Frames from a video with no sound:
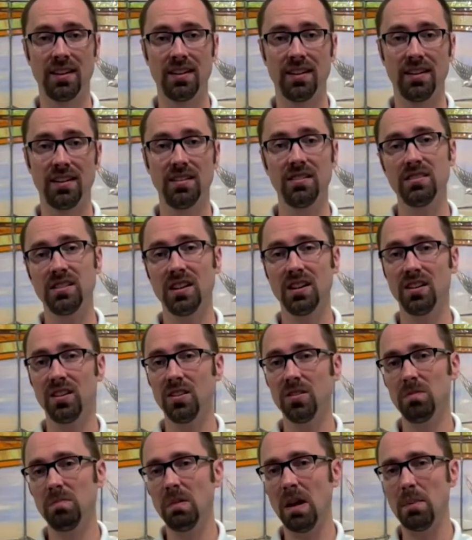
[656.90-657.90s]

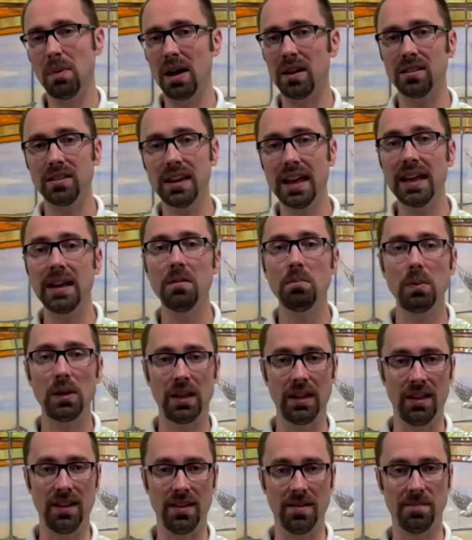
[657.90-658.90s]
until about 10
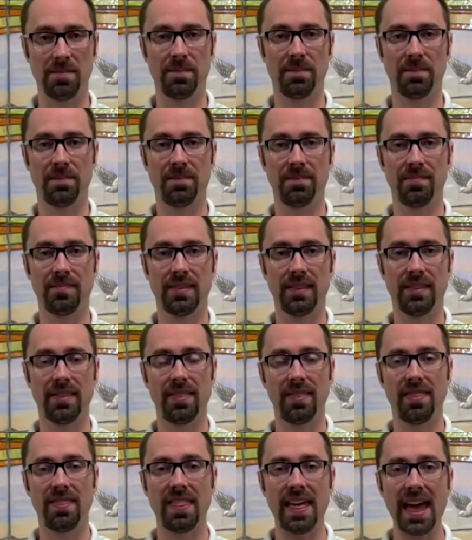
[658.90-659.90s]
p.m.
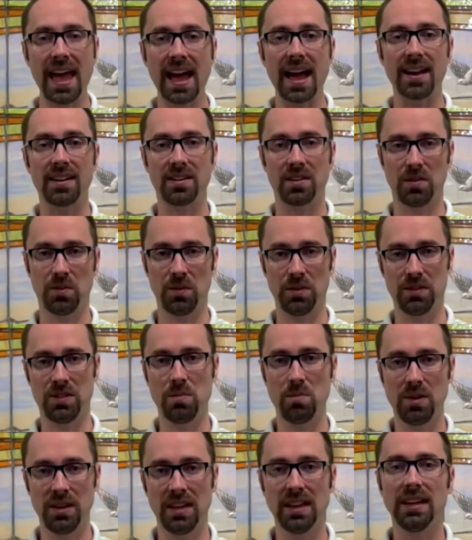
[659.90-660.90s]
That was the
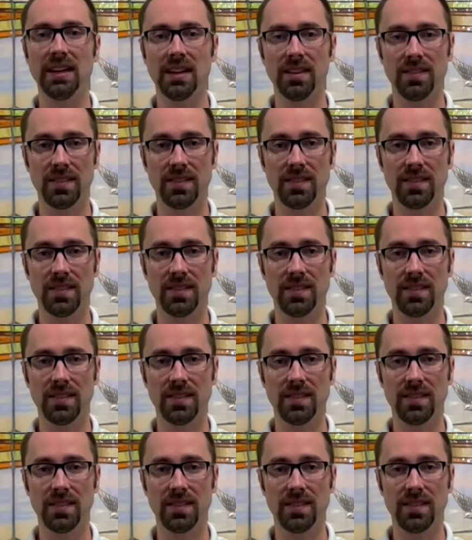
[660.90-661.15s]
beginning of the